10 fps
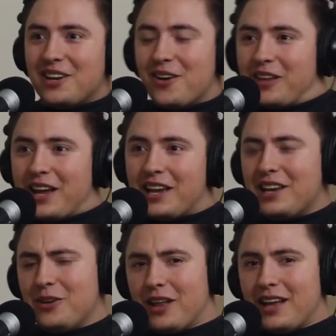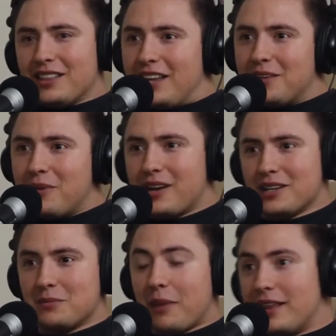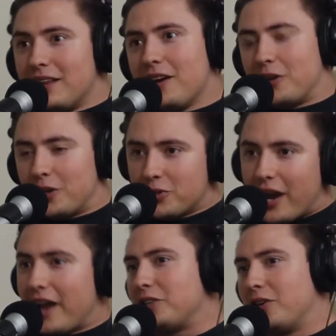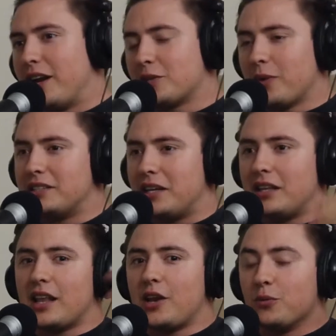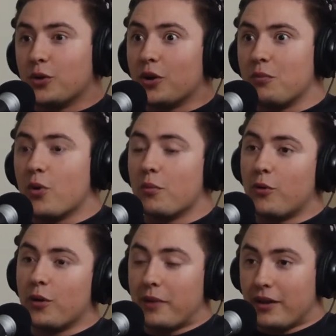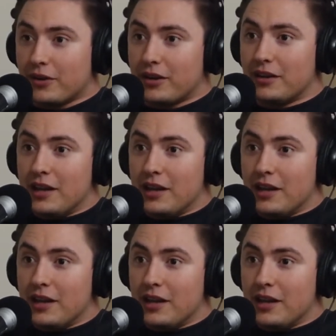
like, and you like them because mainly on their attraction or XYZ, and then you learn more and more about